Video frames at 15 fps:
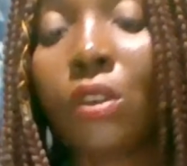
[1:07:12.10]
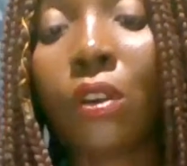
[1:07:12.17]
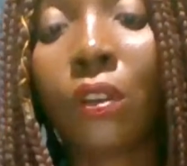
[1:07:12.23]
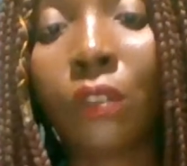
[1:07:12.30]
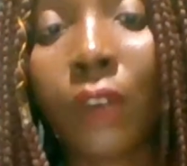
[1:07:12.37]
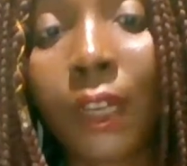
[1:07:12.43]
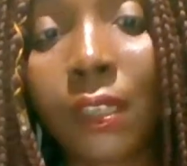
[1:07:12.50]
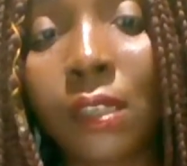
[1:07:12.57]

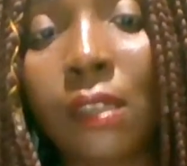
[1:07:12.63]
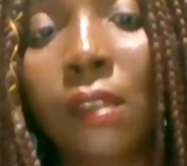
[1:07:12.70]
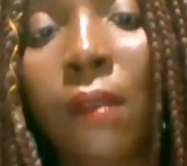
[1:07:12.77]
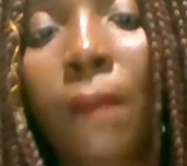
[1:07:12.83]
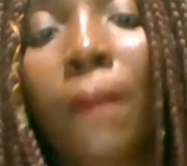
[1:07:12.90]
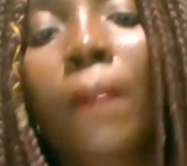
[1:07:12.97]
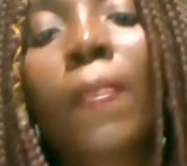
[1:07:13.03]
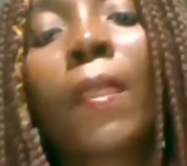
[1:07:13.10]
already
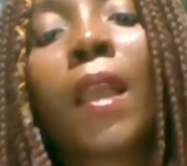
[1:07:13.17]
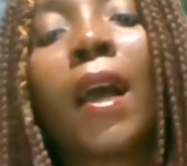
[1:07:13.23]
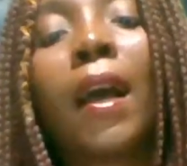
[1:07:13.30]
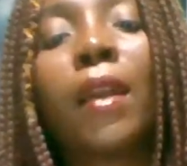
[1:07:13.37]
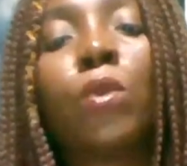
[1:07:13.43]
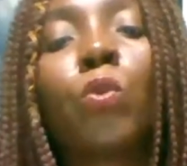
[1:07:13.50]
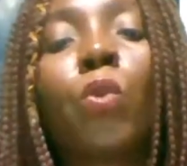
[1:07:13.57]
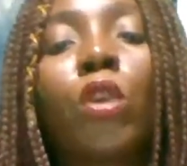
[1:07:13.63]

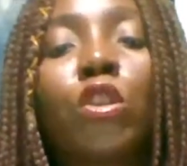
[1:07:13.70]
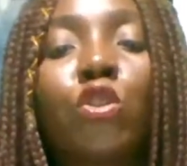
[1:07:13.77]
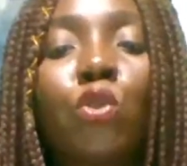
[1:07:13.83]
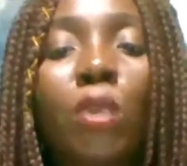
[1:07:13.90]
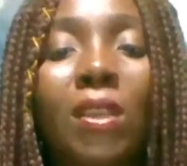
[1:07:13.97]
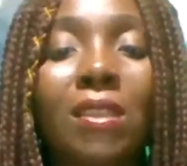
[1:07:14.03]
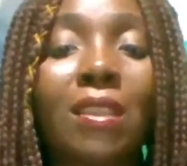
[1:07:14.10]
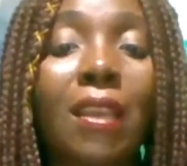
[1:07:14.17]
and what you
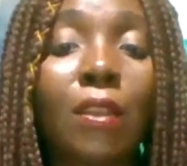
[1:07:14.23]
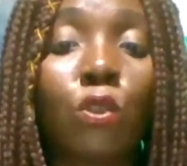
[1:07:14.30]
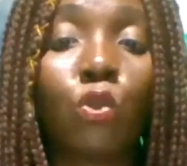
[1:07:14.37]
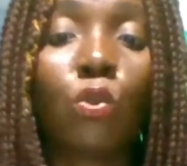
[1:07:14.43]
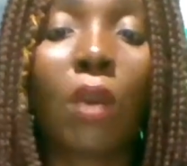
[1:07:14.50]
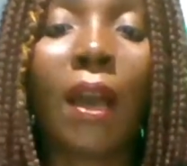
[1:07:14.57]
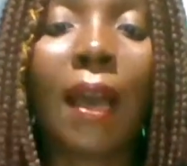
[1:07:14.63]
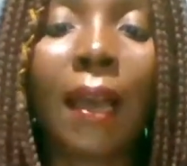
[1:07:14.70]
intend
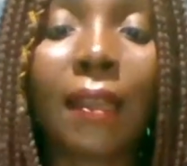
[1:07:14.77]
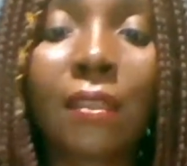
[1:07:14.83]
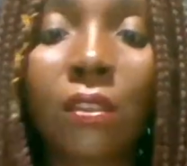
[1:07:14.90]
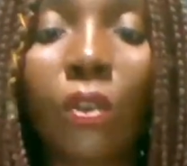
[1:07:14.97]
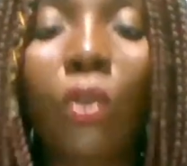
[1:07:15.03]
to add,